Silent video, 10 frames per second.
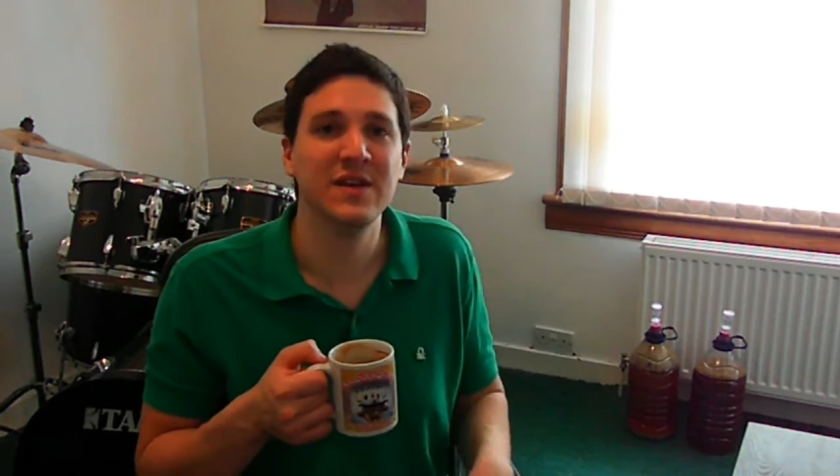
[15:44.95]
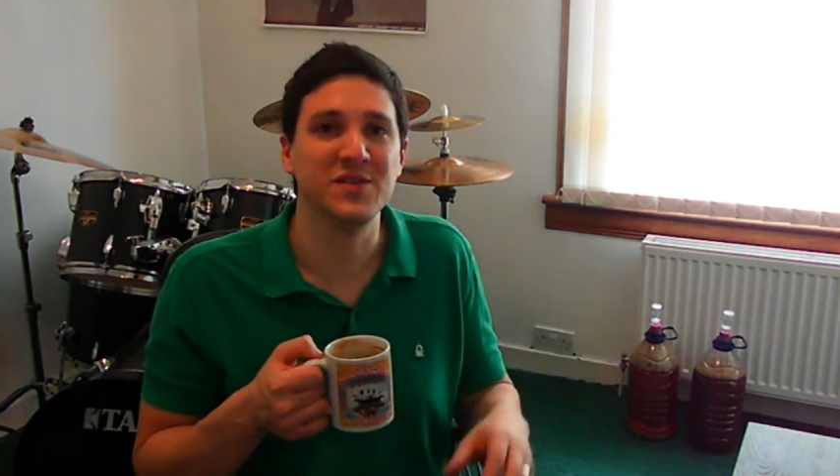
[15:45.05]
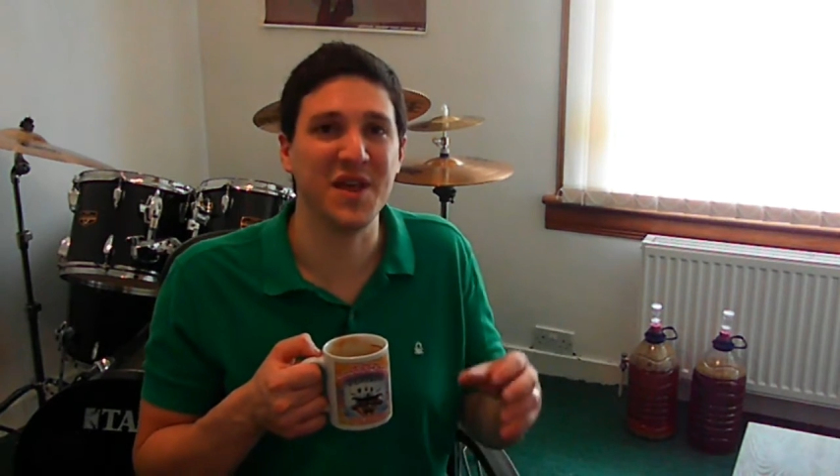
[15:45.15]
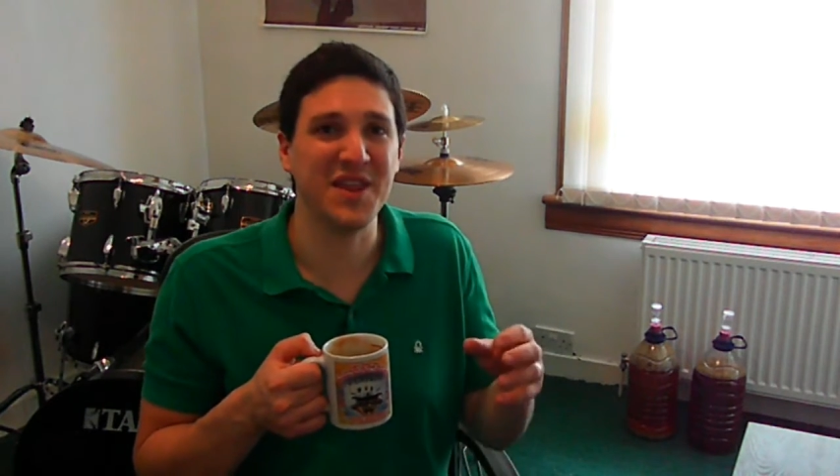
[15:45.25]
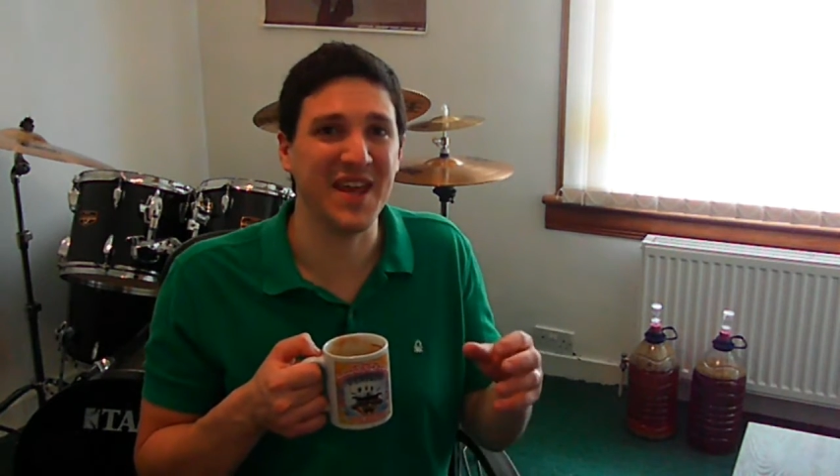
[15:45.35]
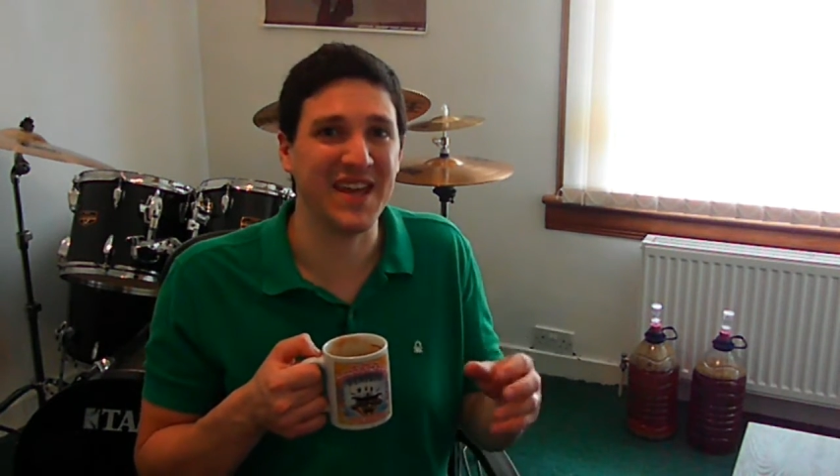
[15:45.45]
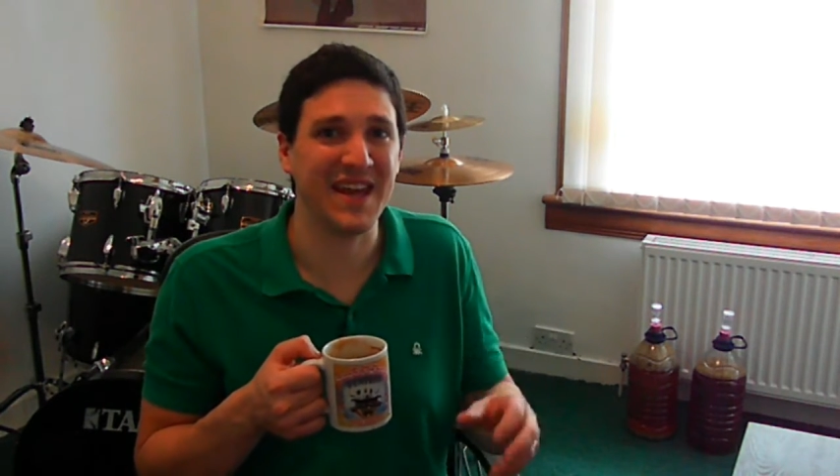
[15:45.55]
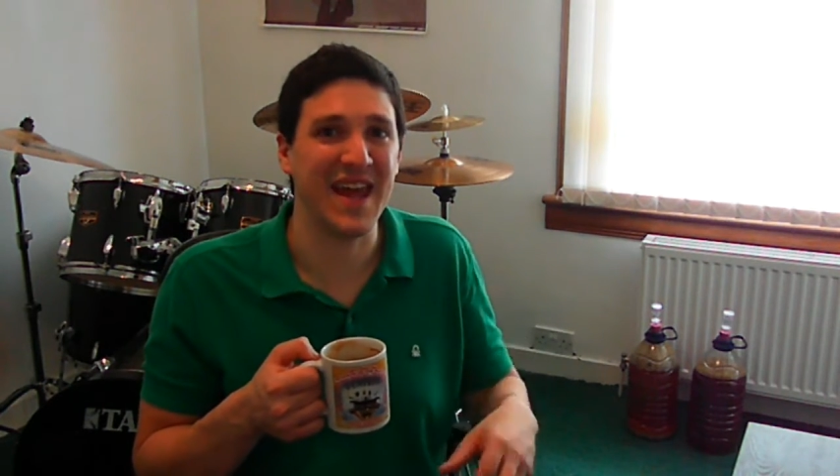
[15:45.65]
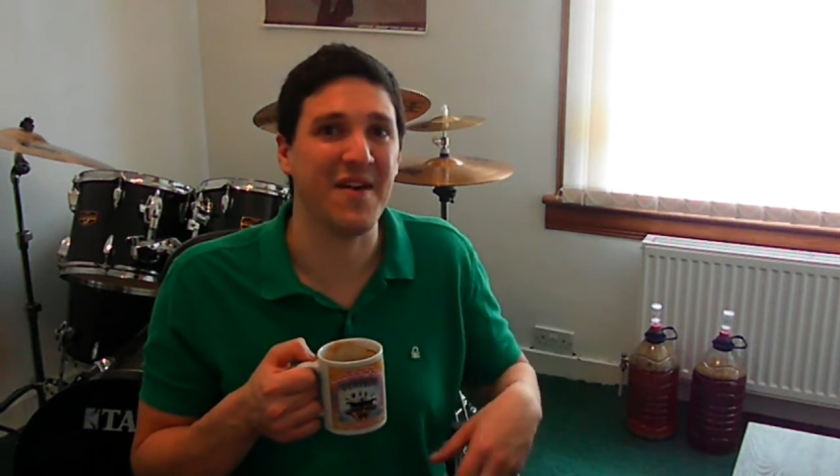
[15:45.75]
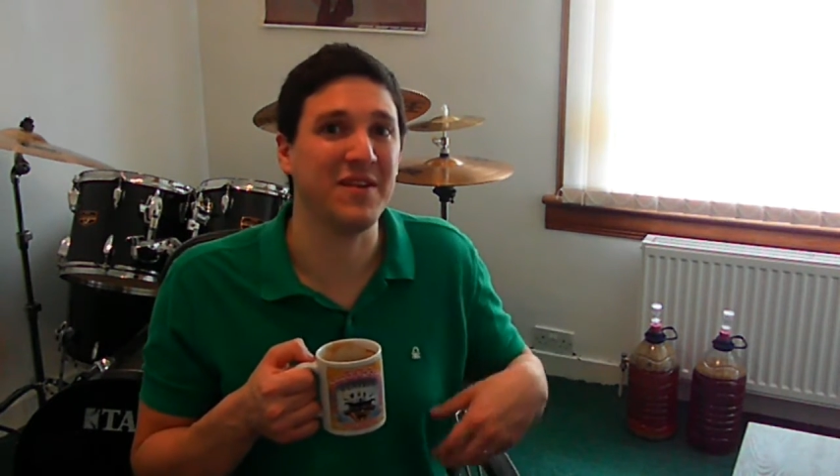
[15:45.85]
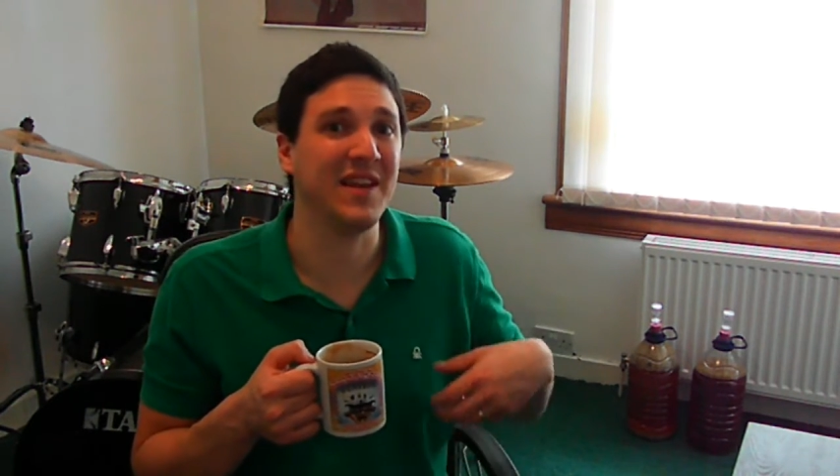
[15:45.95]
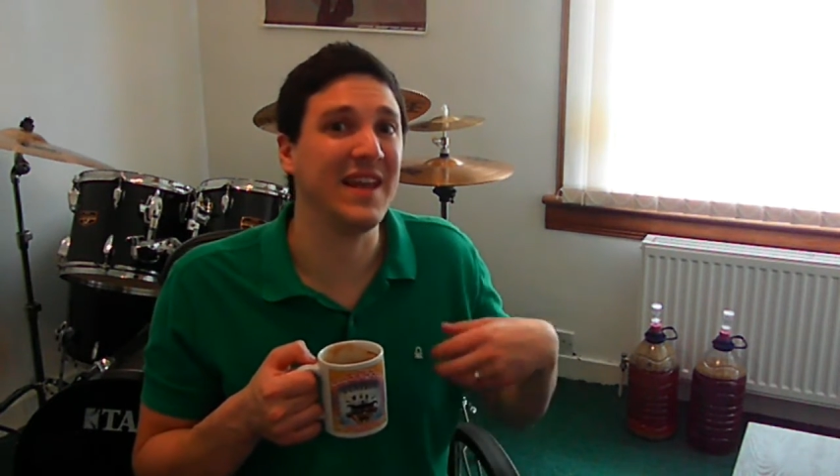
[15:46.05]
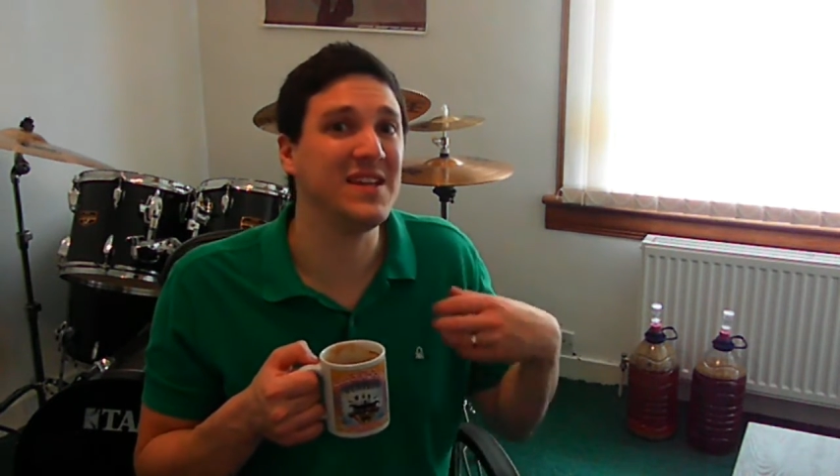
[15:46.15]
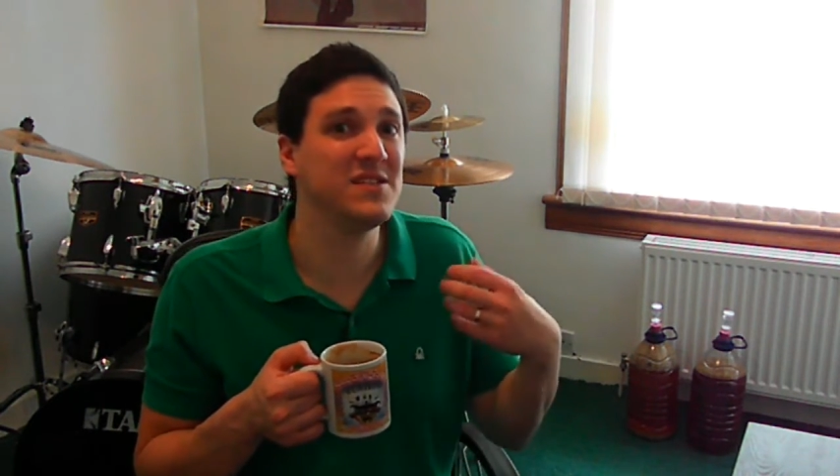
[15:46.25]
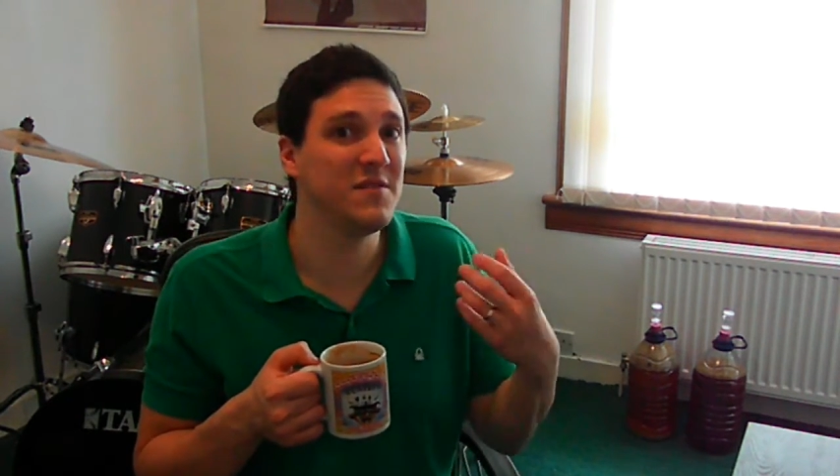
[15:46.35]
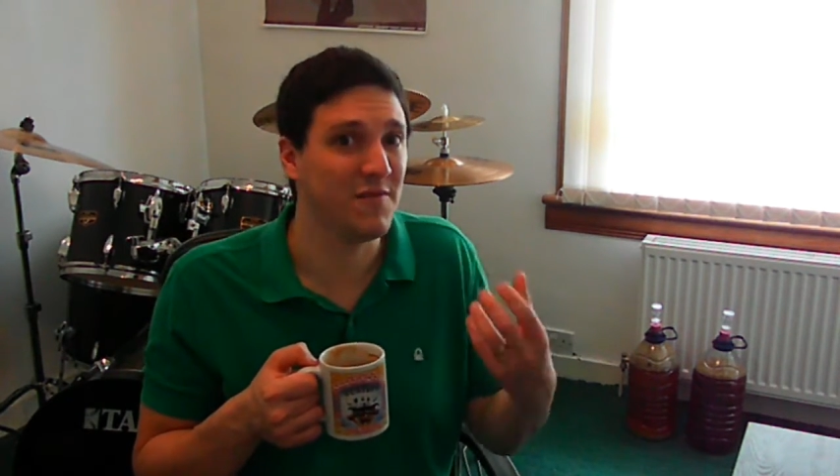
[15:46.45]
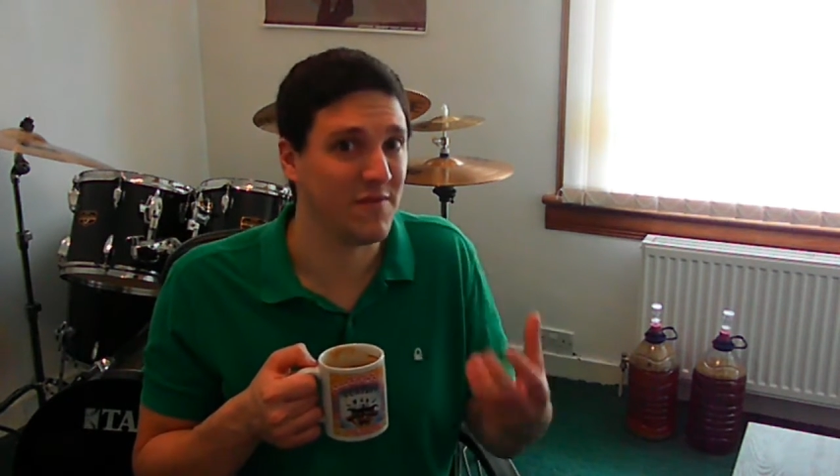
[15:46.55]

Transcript: so that they can have at least